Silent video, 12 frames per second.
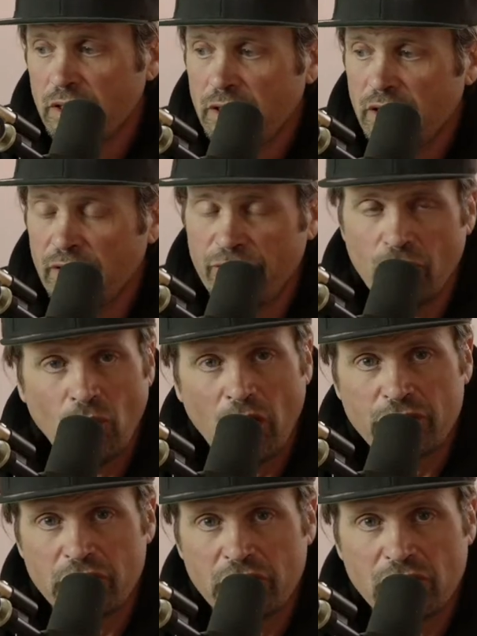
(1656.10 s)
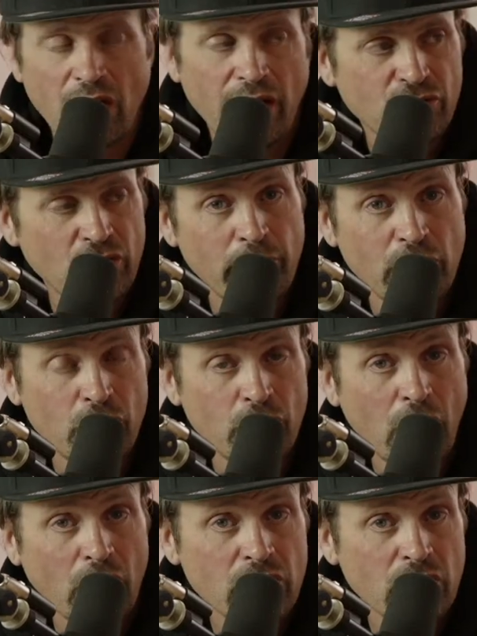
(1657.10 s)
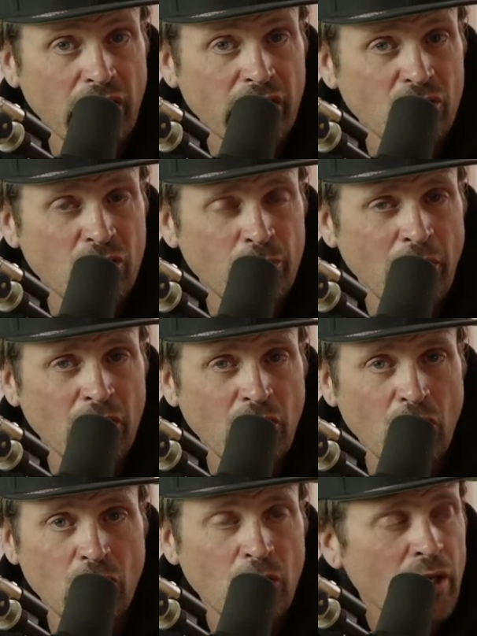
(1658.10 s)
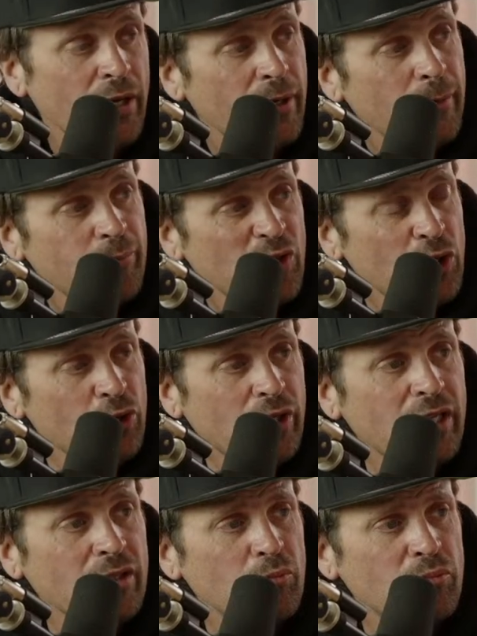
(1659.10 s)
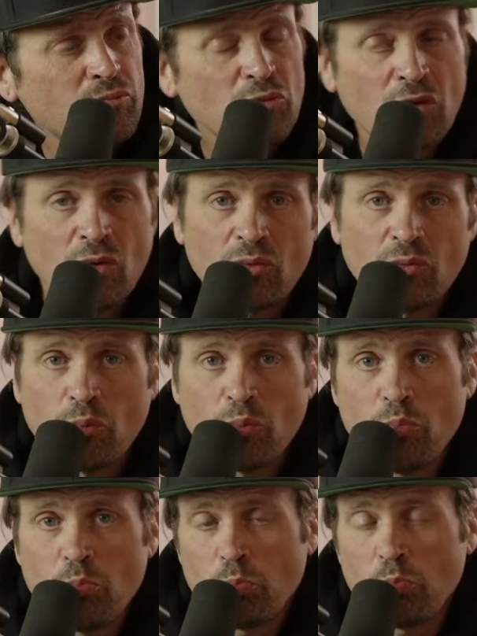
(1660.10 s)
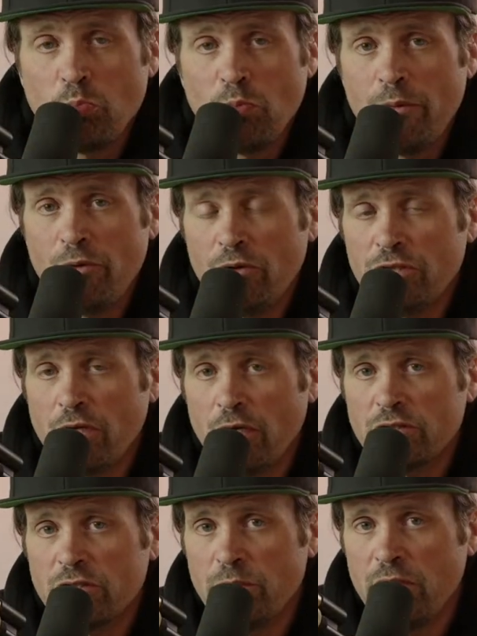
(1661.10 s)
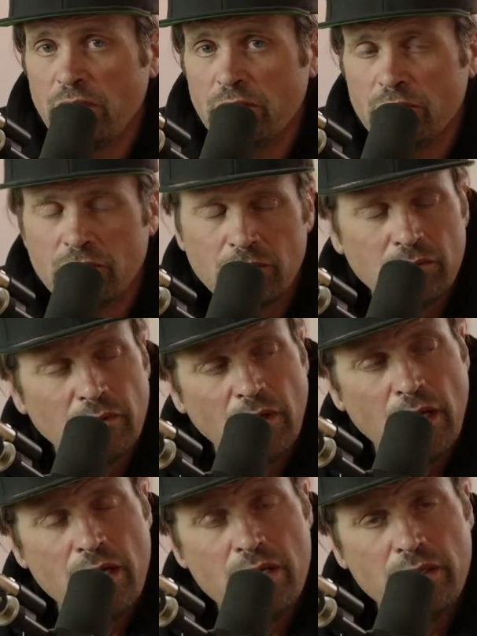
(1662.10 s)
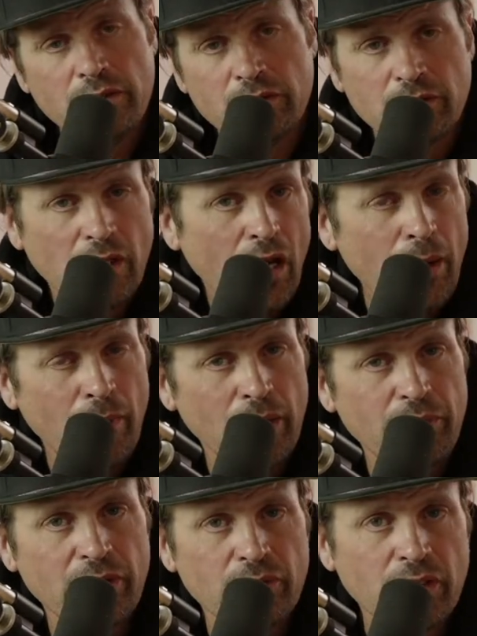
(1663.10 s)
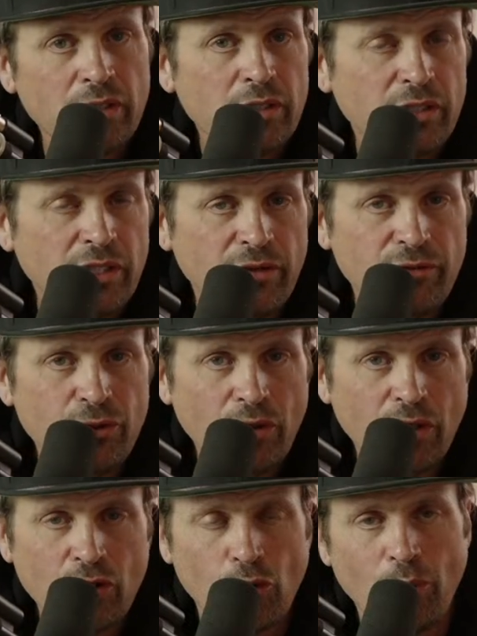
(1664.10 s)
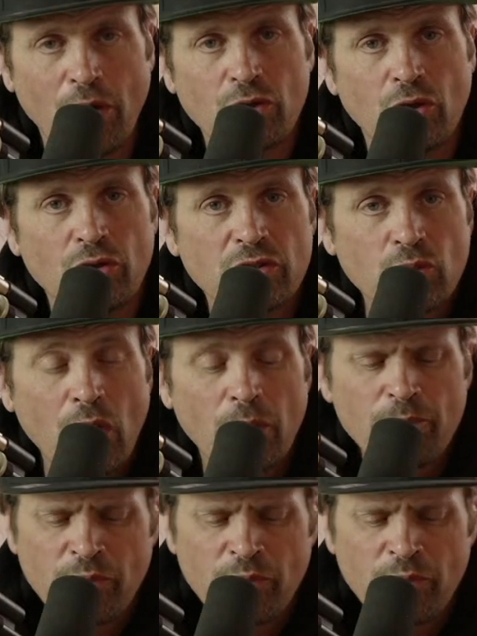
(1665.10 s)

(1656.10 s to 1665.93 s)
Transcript: If you're watching this live stream and you would also like a coupon code, you can maybe reach out to me and I might be able to give you a coupon code as well.